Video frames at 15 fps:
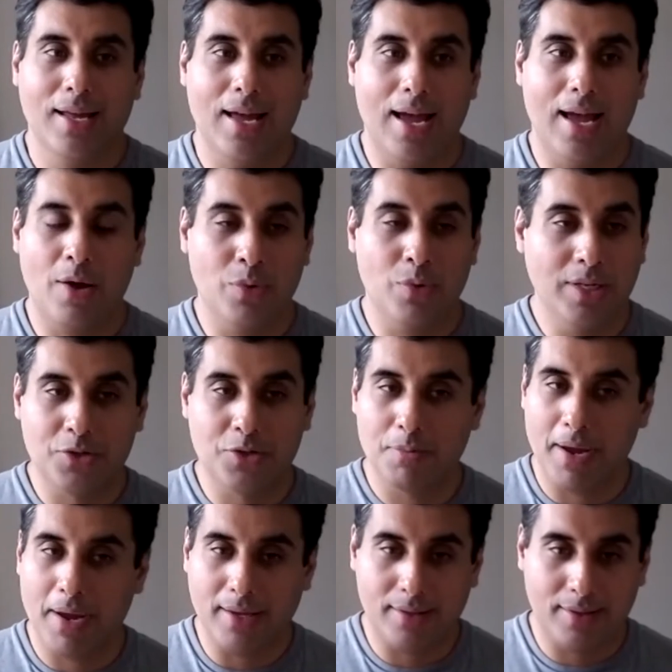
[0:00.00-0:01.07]
And we need to
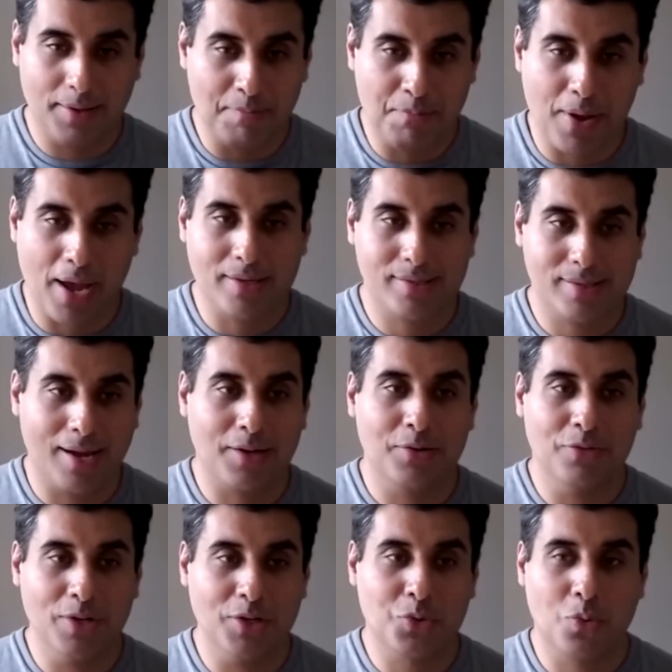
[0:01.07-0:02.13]
make the best out of
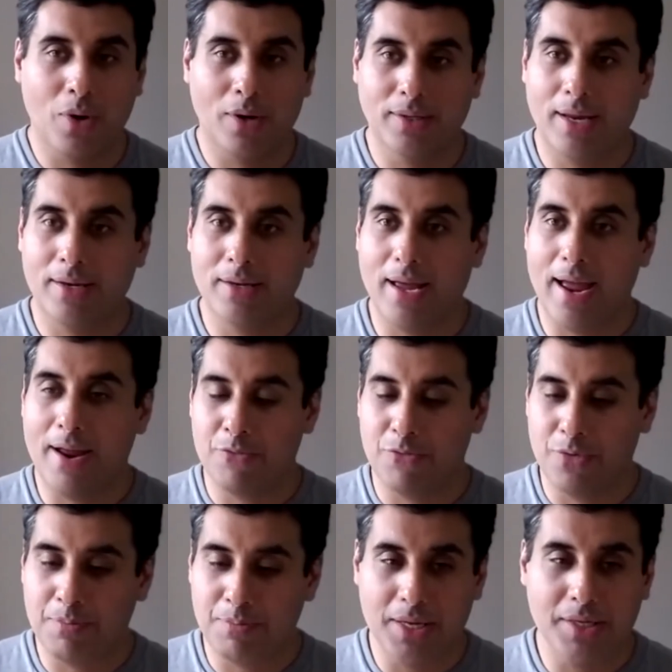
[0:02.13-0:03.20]
each one. And
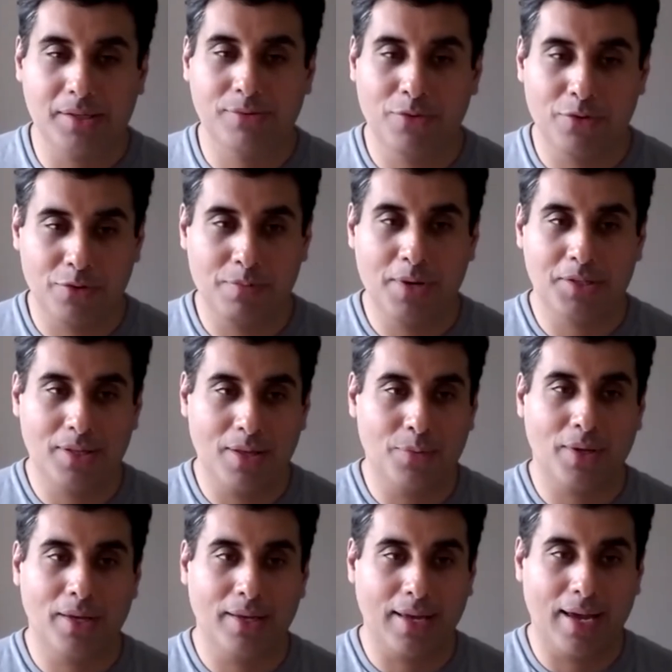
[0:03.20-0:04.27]
every piece of information that we
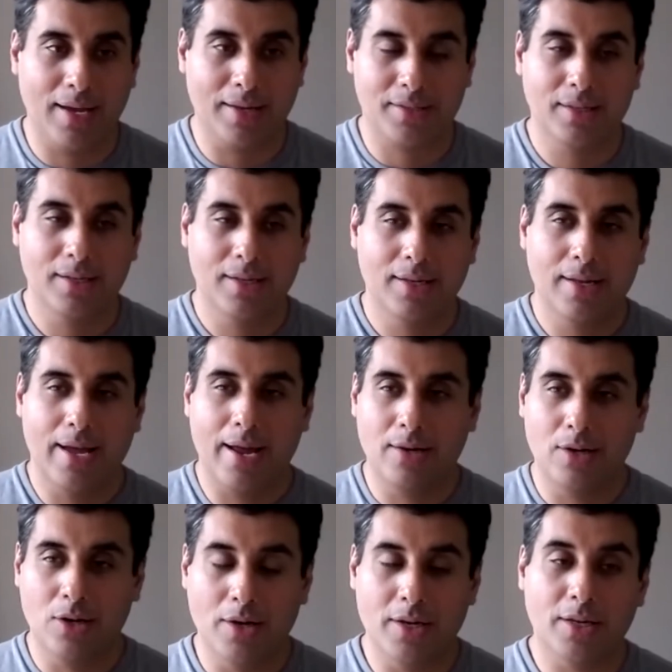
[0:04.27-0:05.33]
can get, and
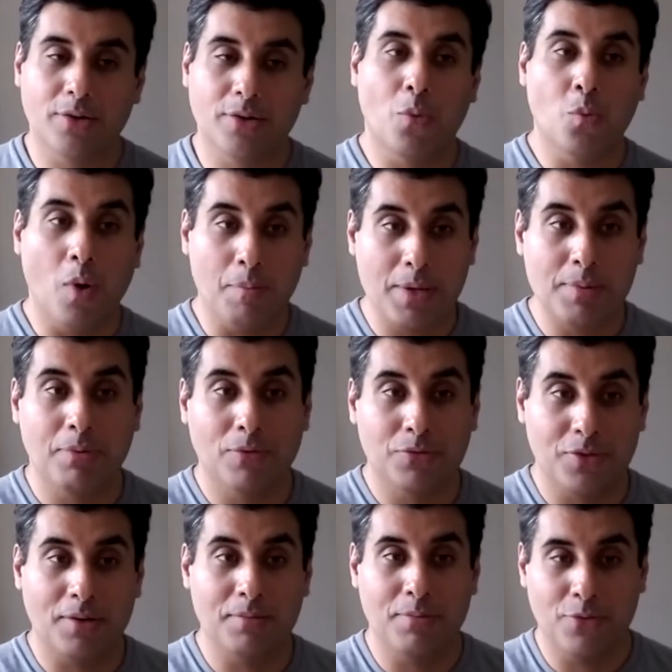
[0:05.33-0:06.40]
learning from what people have
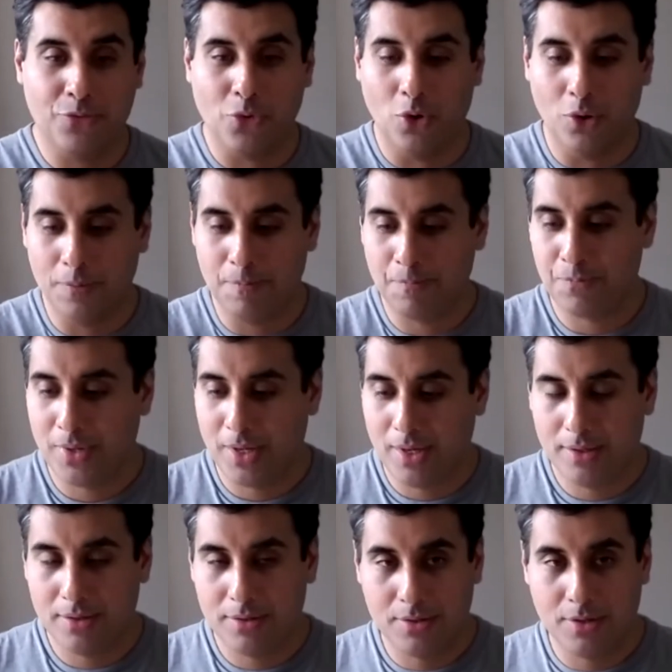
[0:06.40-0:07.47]
done before
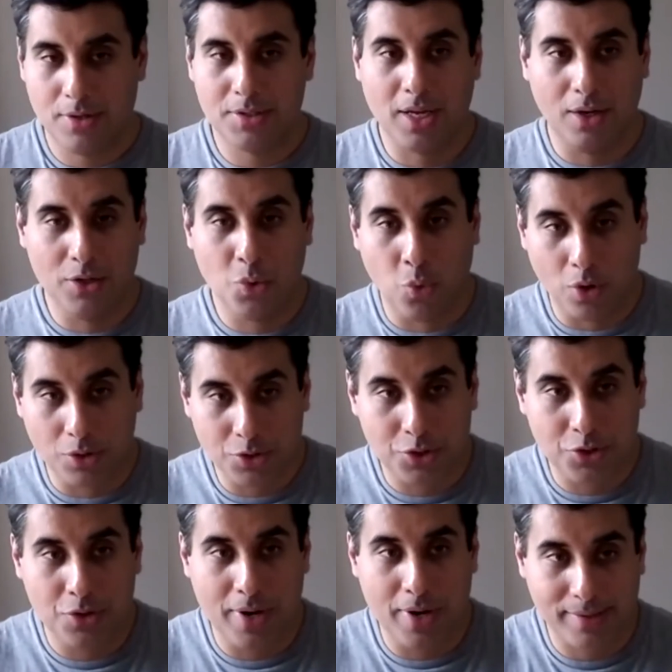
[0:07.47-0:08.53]
to tell you what to
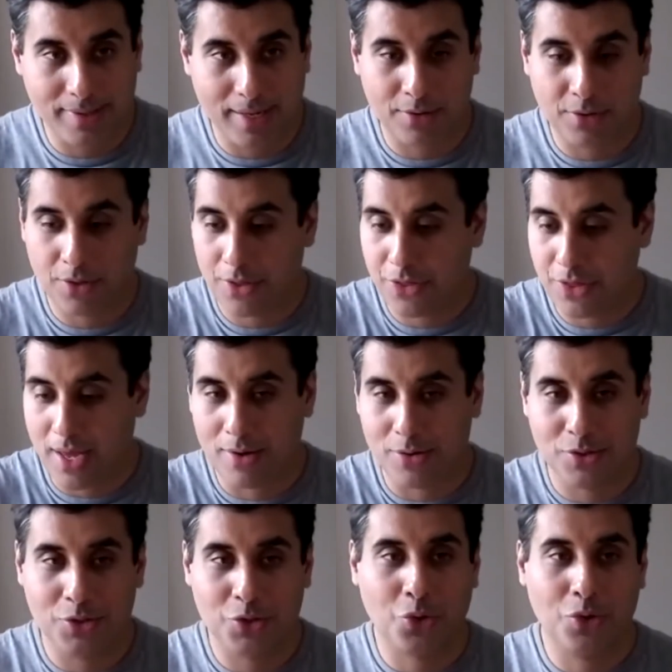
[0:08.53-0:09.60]
do next out of the
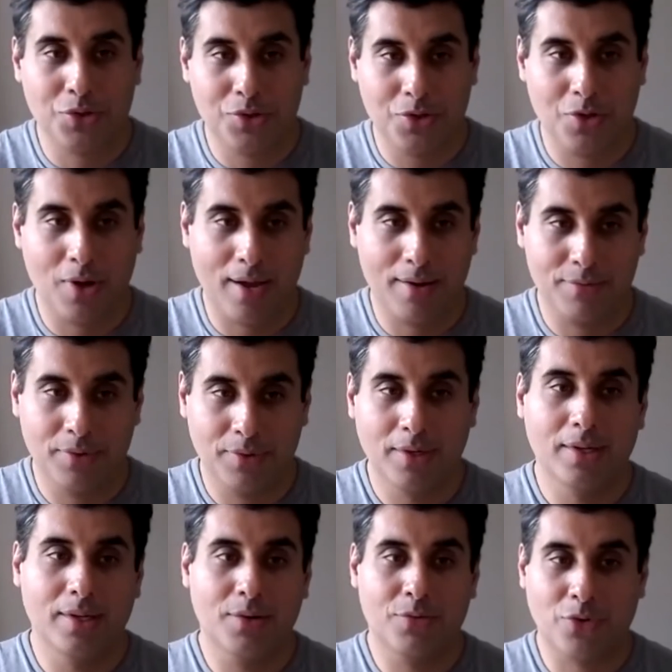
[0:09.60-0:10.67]
1,000 choices you have
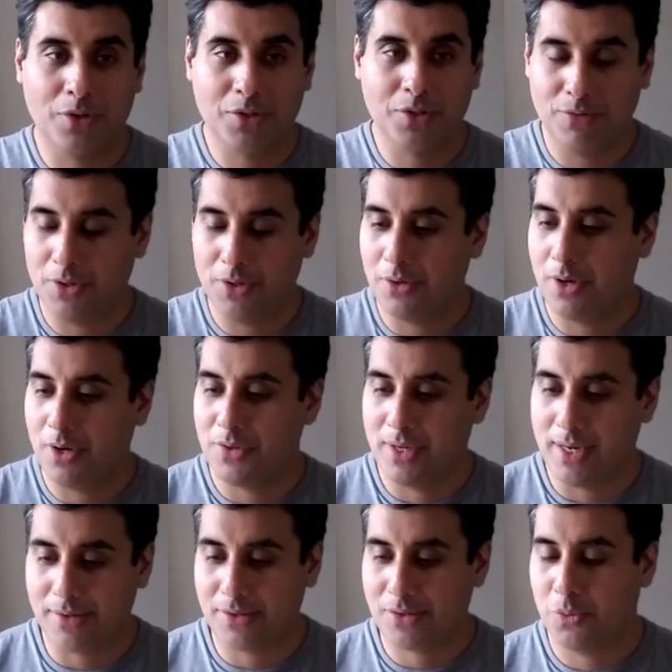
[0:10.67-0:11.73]
in front of you over the
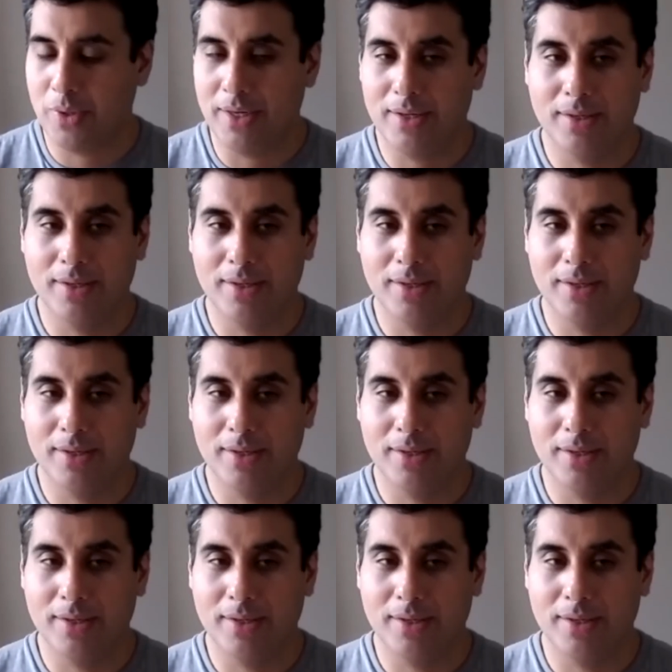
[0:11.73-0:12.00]
next week